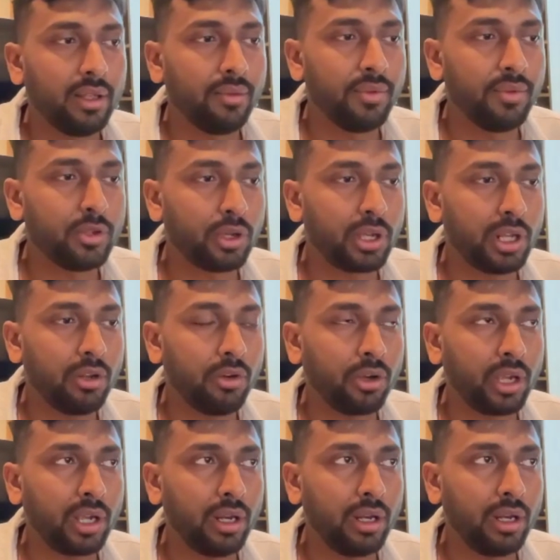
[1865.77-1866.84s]
We said,
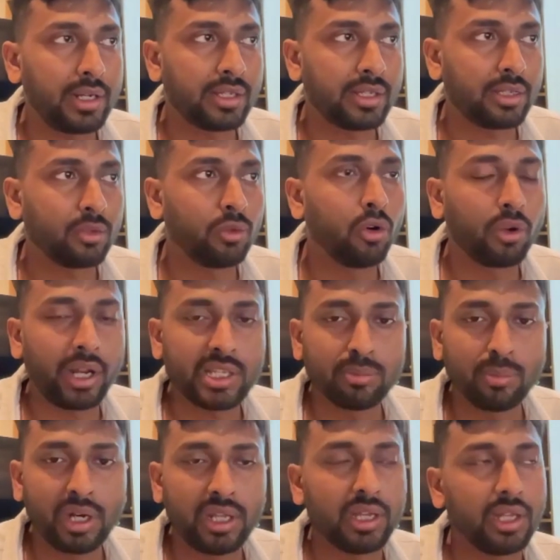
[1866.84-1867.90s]
okay, let's go raise
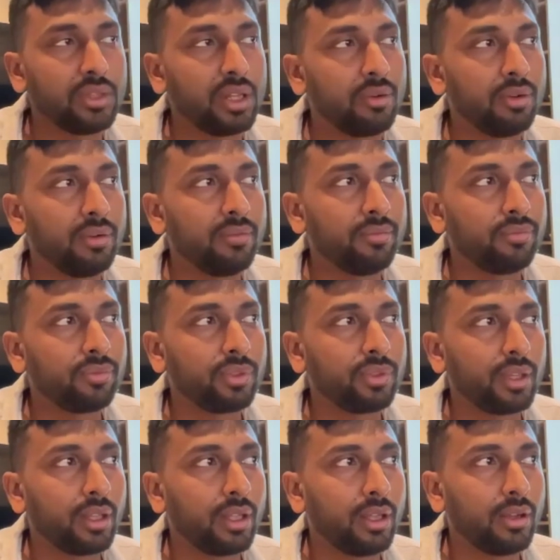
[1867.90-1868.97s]
money, and then
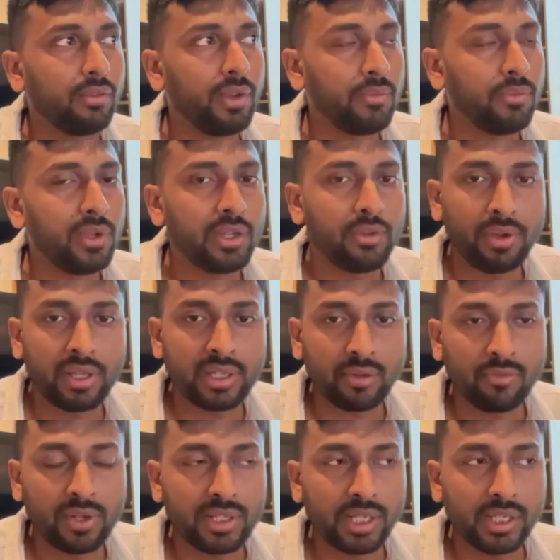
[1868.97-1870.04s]
when
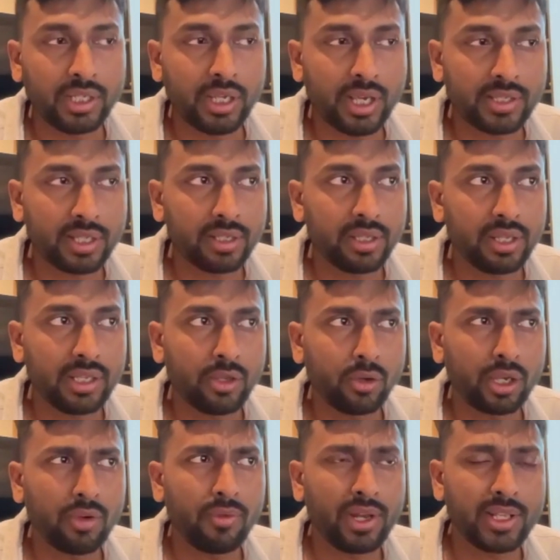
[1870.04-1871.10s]
someone says yes, and they say,
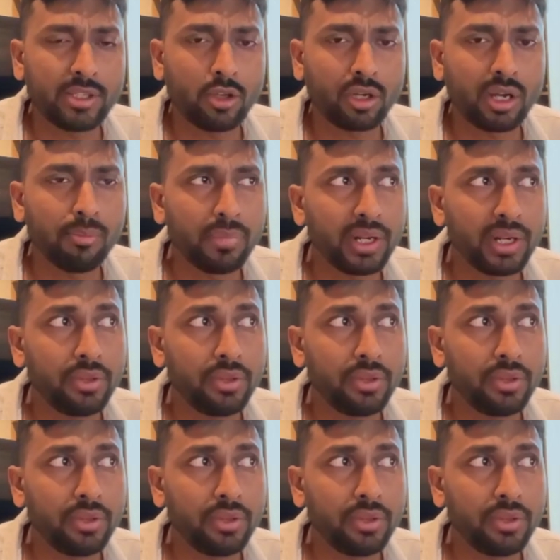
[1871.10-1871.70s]
okay, where is your company?